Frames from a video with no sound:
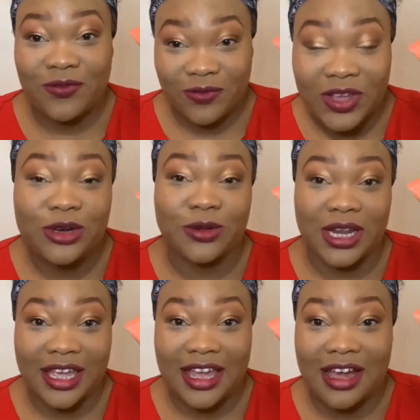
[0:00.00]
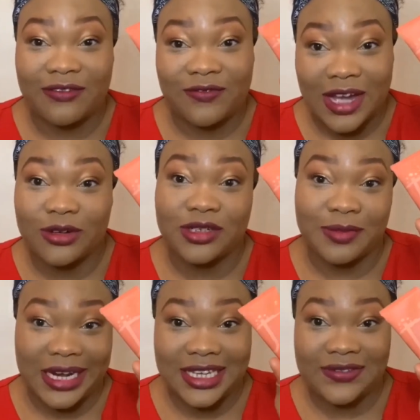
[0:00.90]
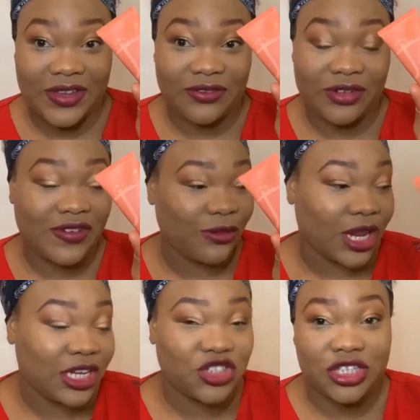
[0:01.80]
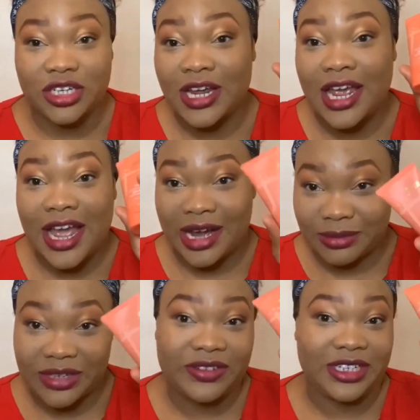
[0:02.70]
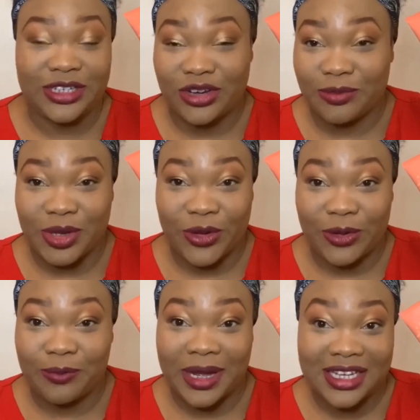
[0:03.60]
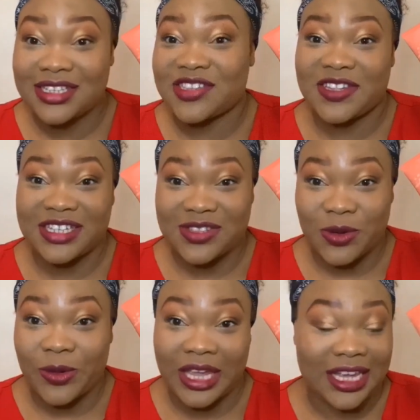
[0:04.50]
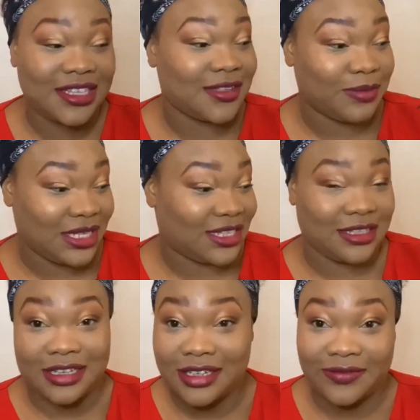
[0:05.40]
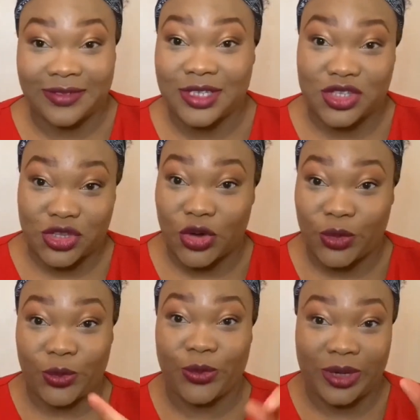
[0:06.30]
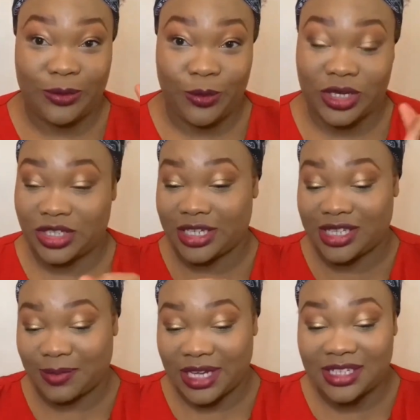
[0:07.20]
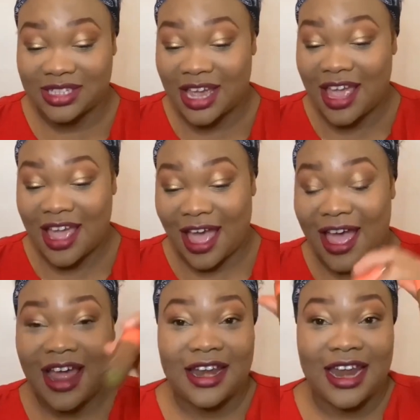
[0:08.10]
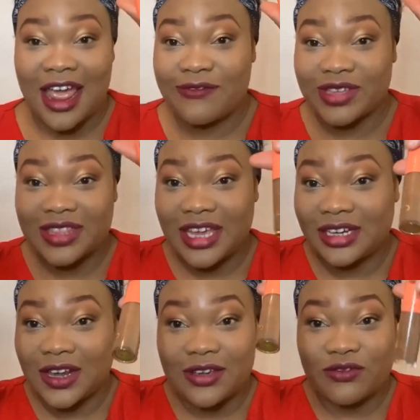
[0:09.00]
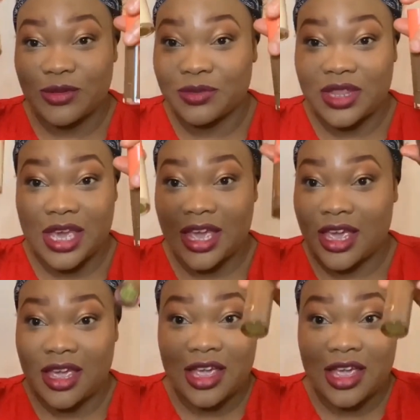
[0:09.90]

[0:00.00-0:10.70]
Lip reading: feel like I've found my next favorite foundation. I'm definitely going to be going back into their store and getting some more stuff, so watch this space. And everything, like from their